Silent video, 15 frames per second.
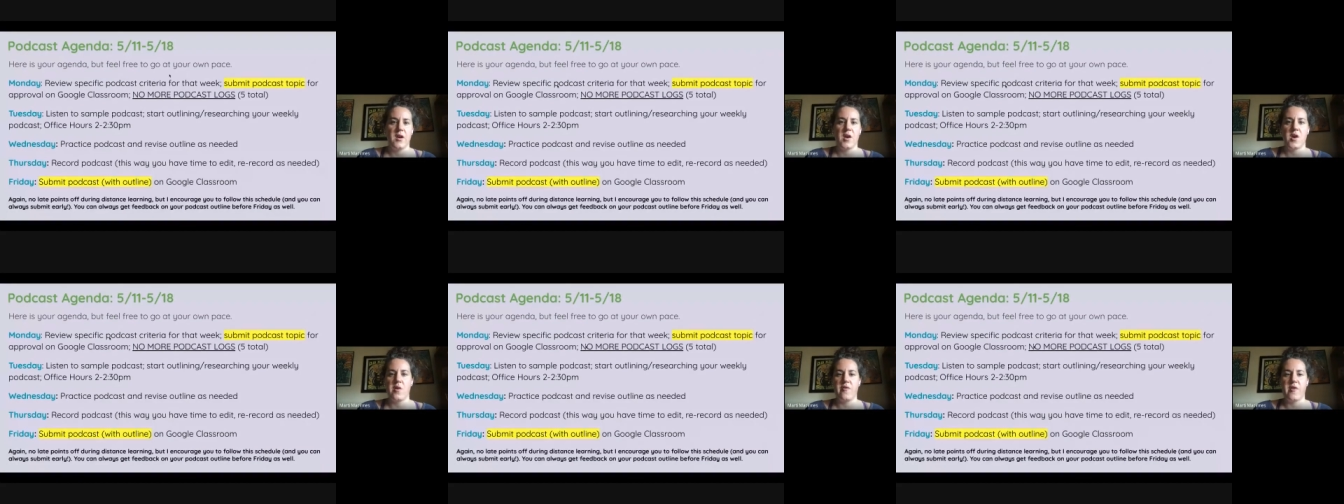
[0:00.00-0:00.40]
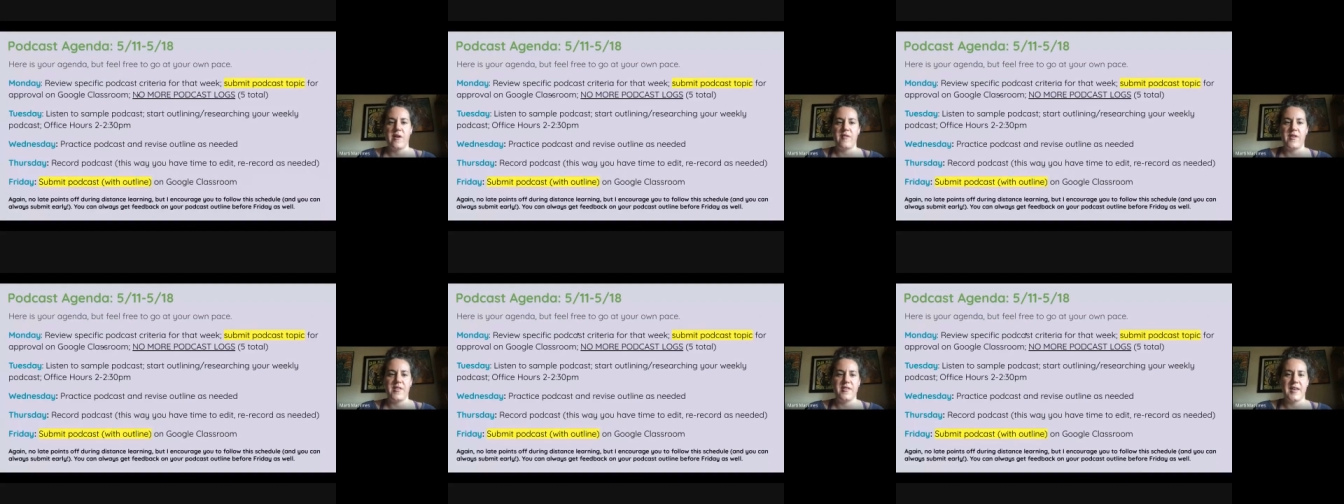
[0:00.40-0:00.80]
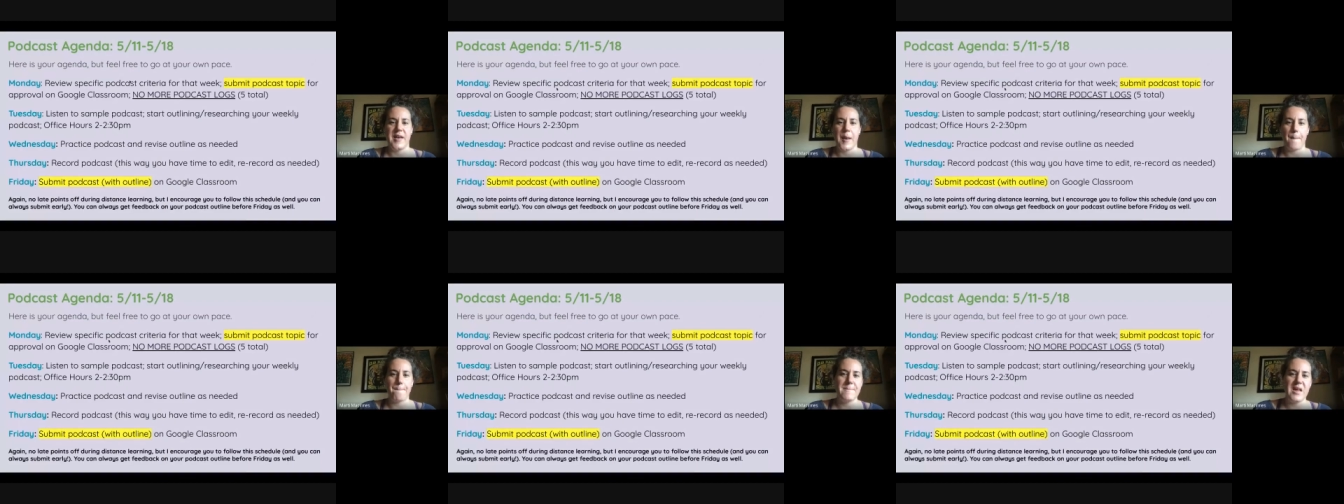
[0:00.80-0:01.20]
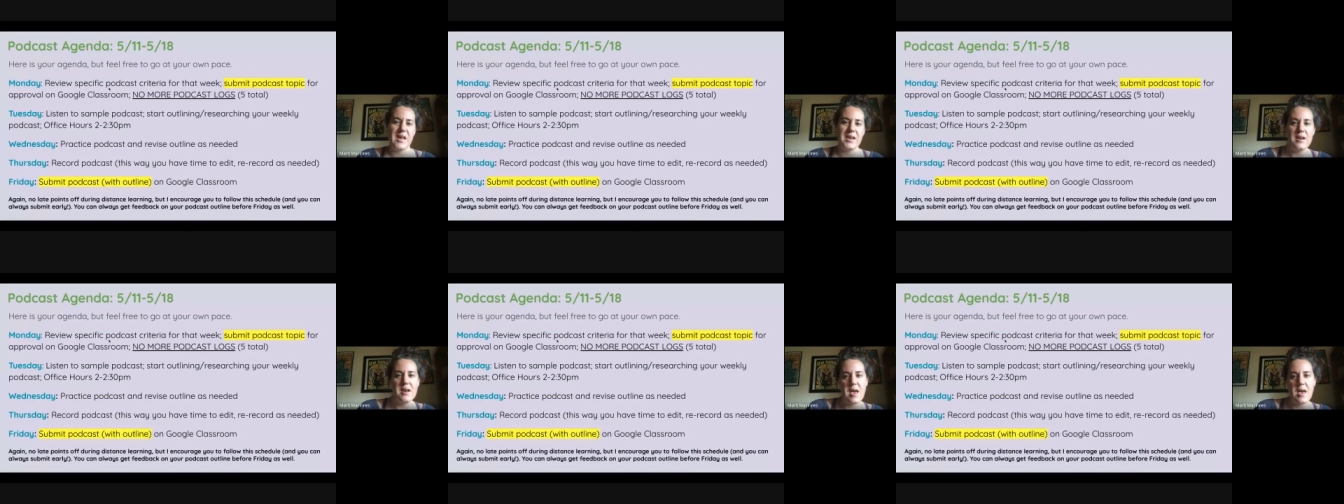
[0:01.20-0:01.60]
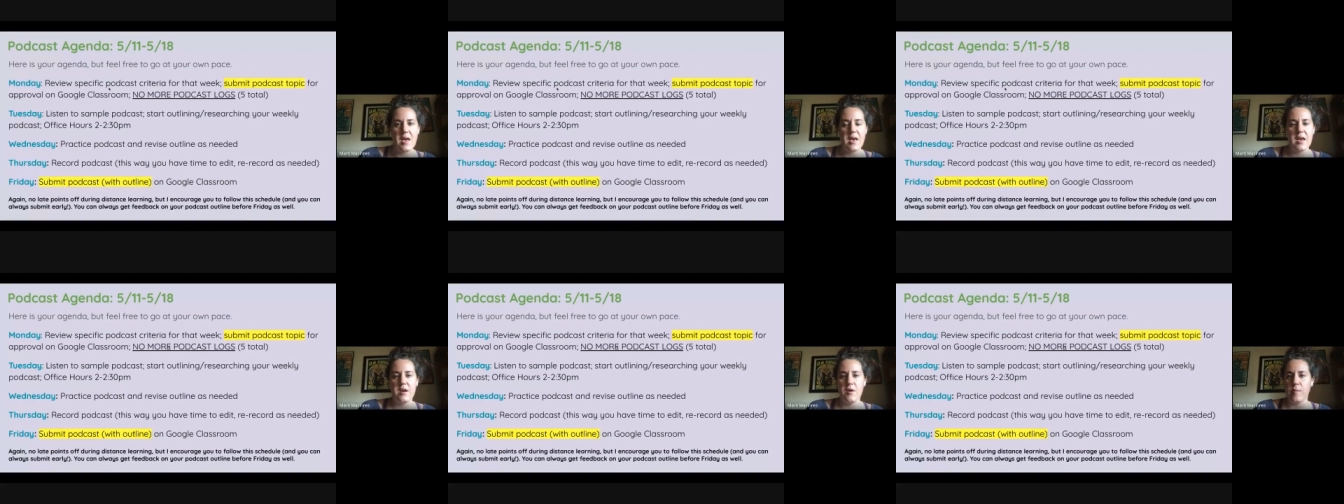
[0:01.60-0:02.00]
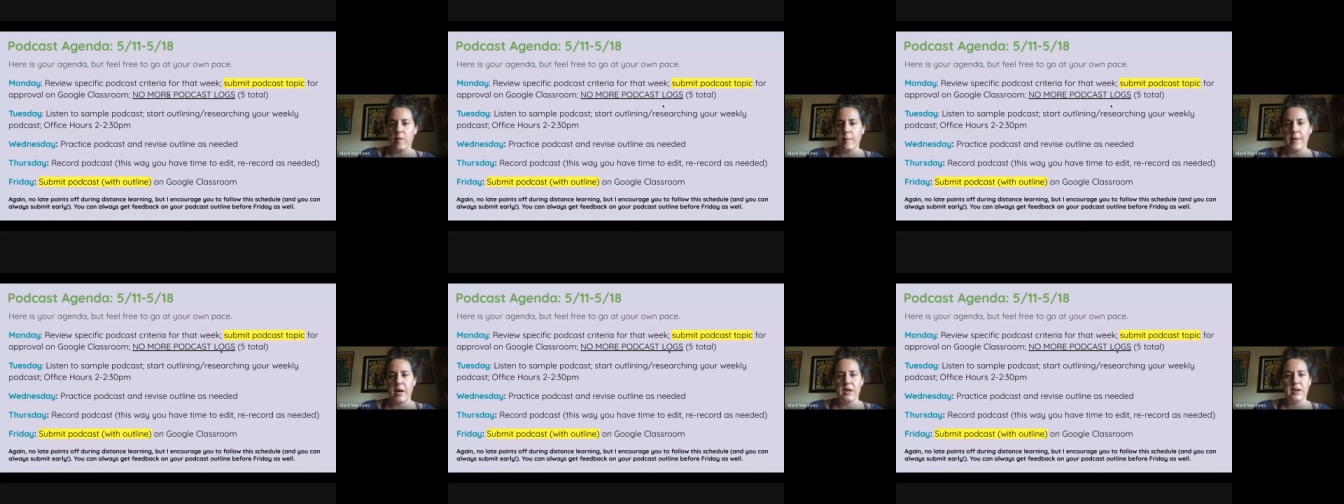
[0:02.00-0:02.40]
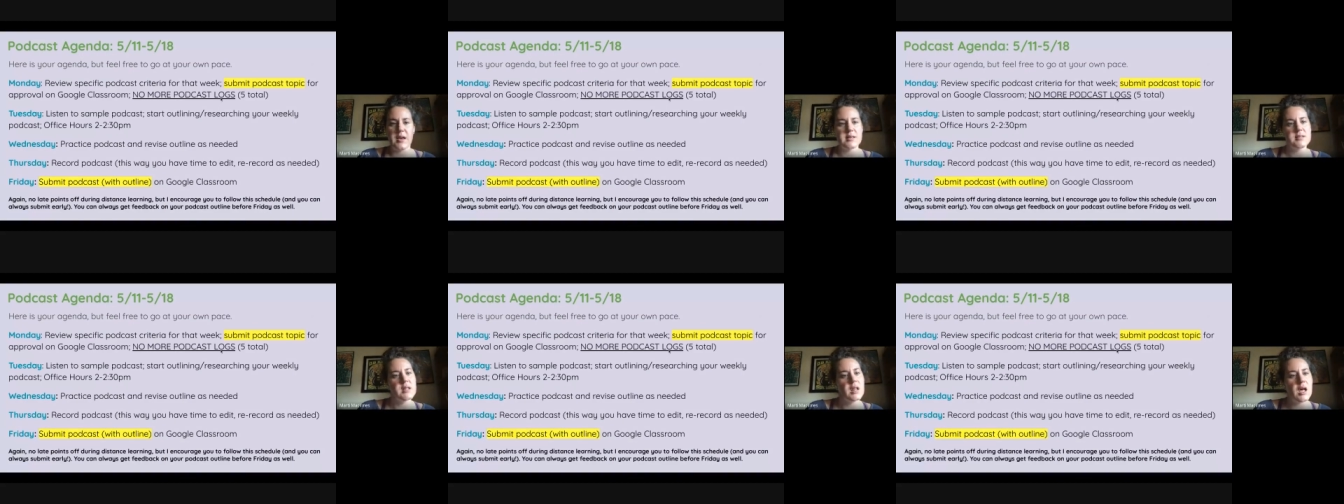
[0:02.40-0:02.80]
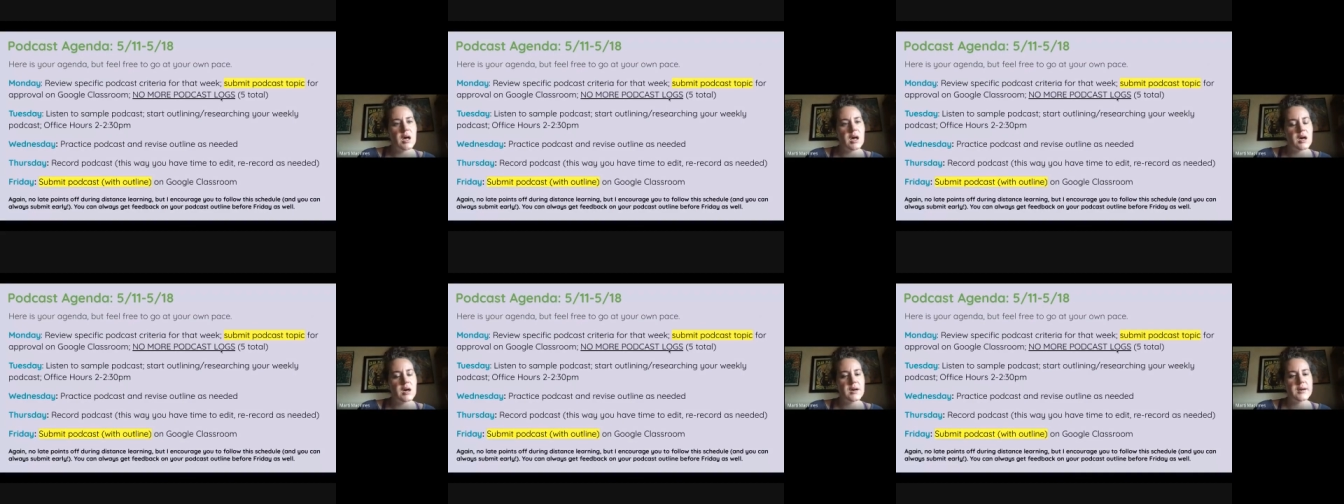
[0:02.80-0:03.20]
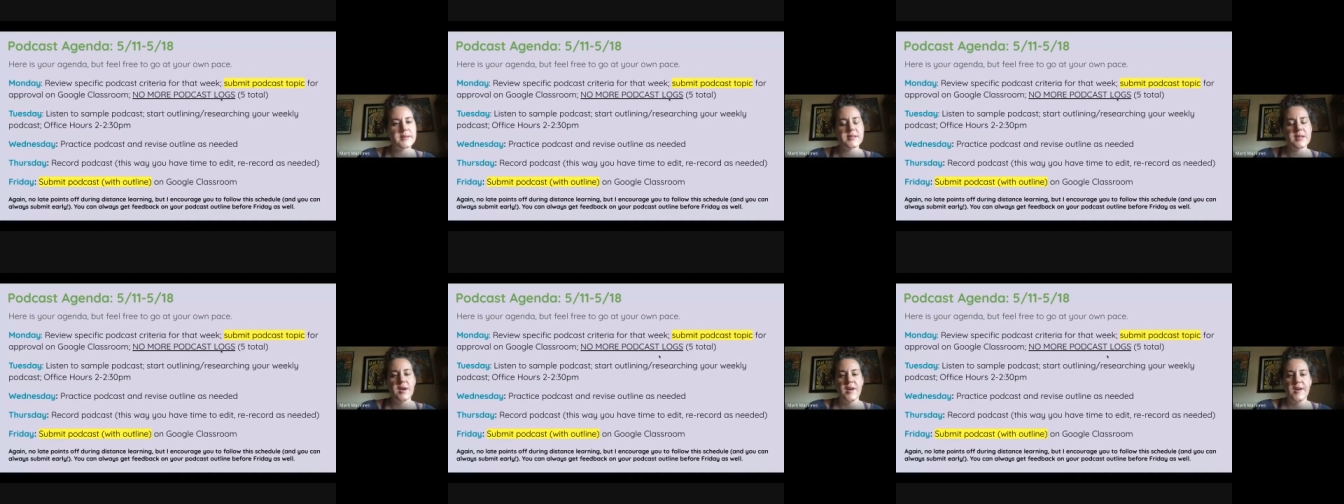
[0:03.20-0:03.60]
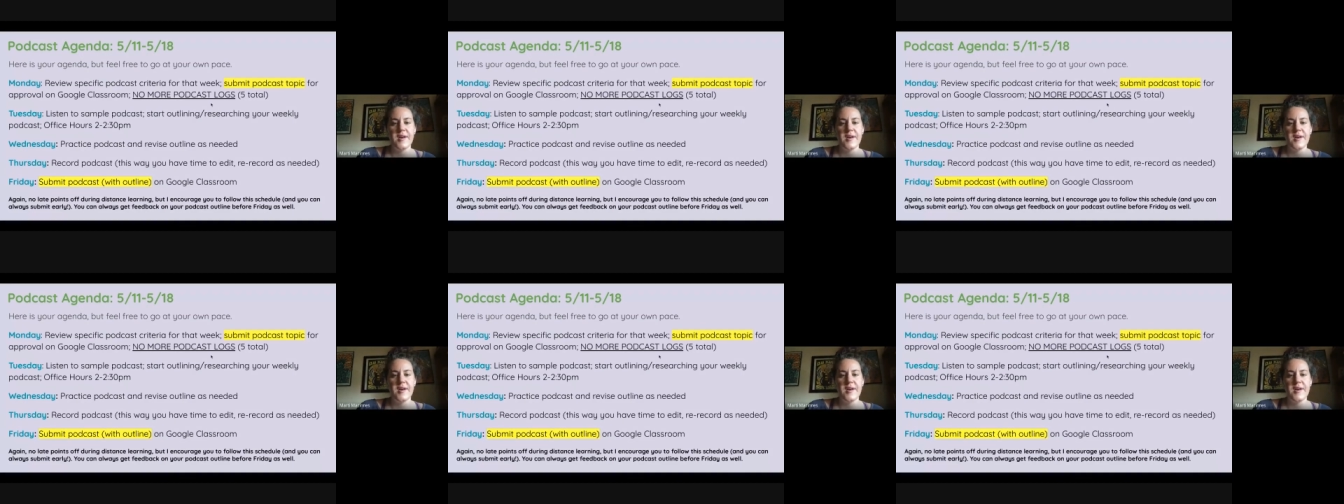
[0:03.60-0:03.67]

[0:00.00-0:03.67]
go over everything Monday, no more podcast logs.